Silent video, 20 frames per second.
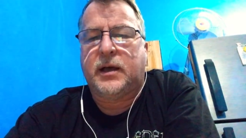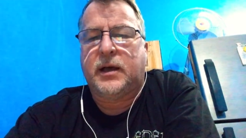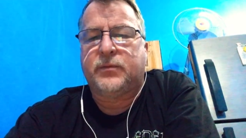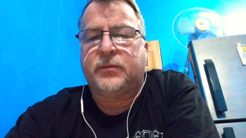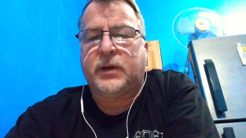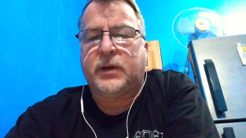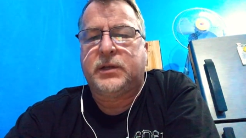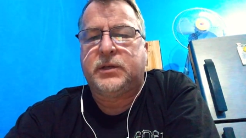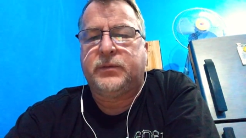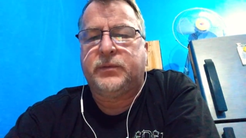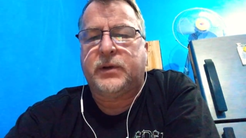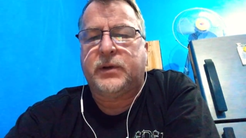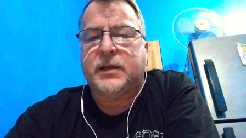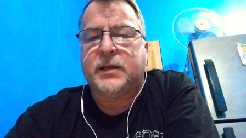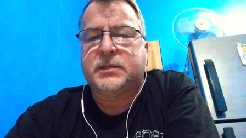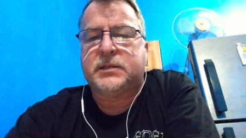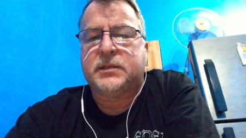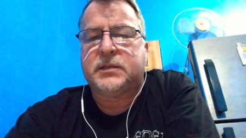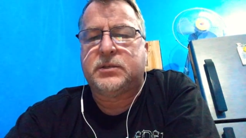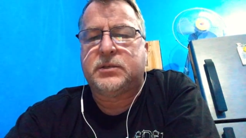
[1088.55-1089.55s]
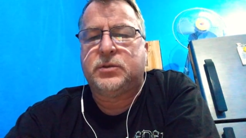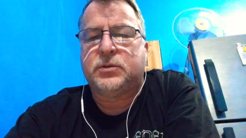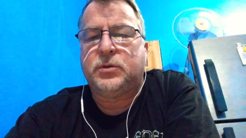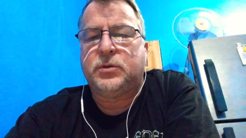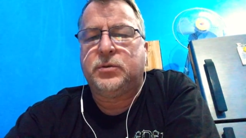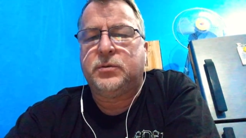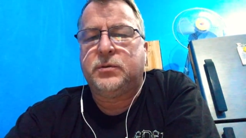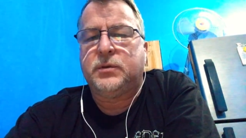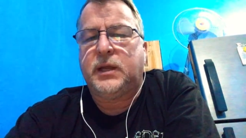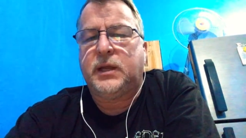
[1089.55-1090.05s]
Rick DeVry says, do
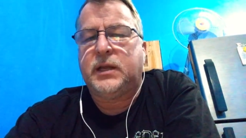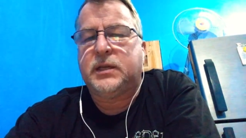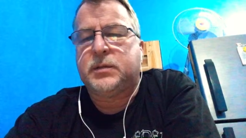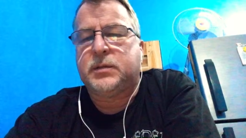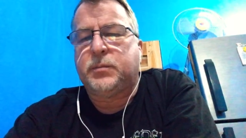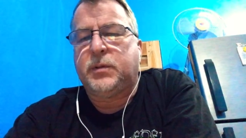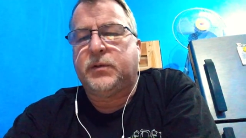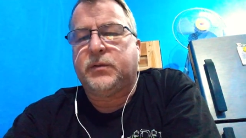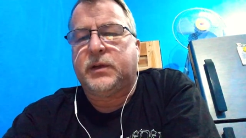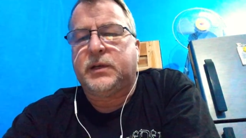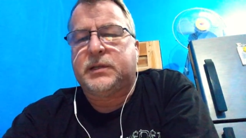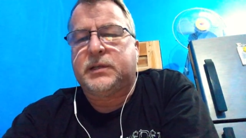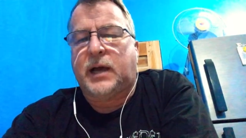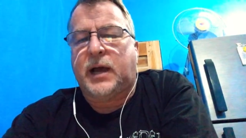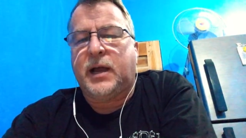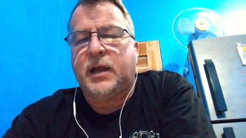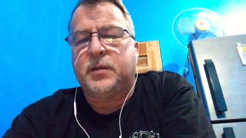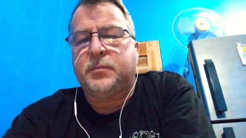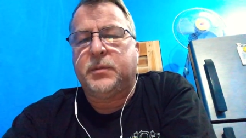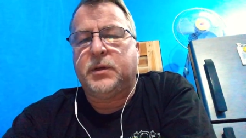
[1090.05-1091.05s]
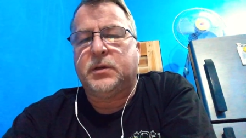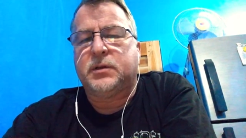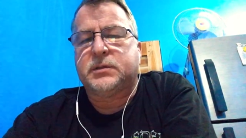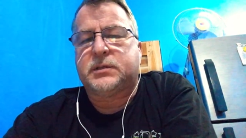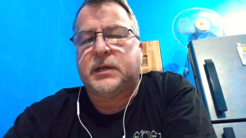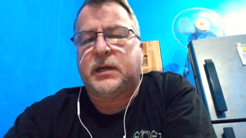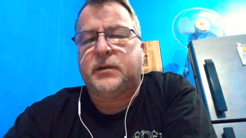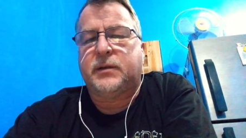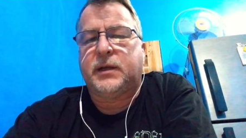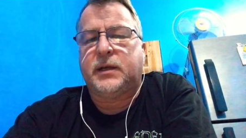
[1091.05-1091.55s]
you need to be retired
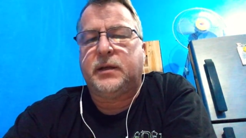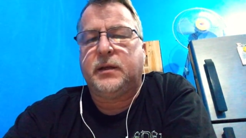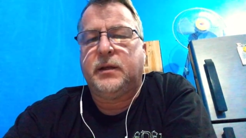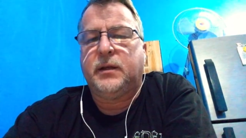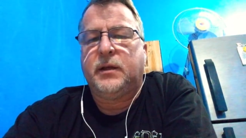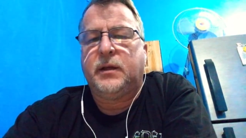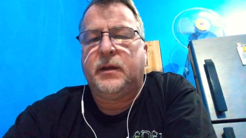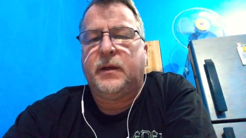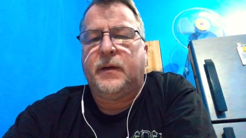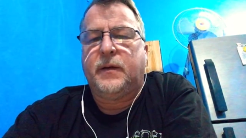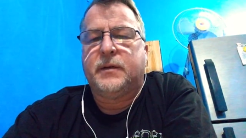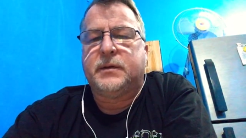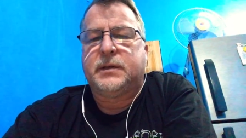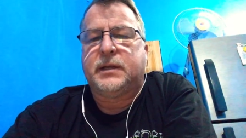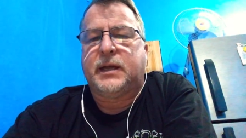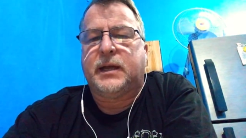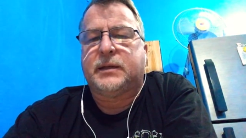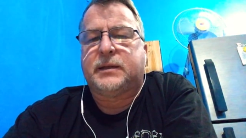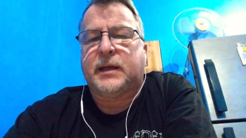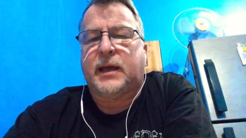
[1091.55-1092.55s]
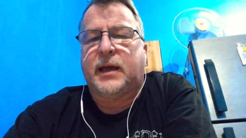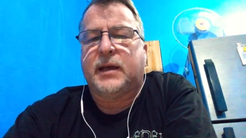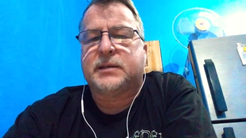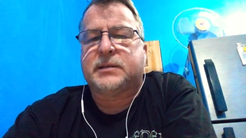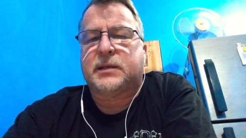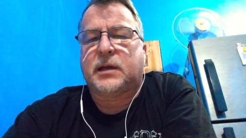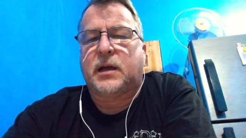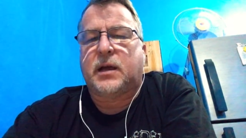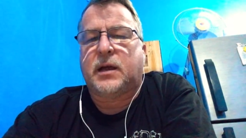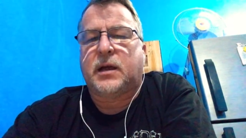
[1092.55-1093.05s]
military to get the
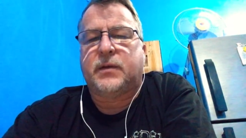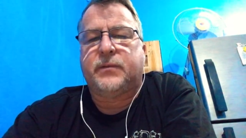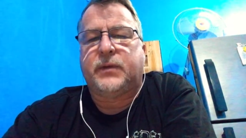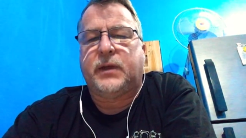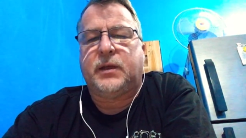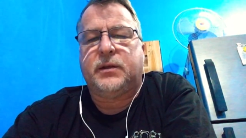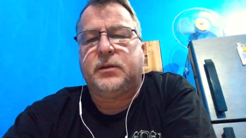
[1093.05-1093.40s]
SRRV?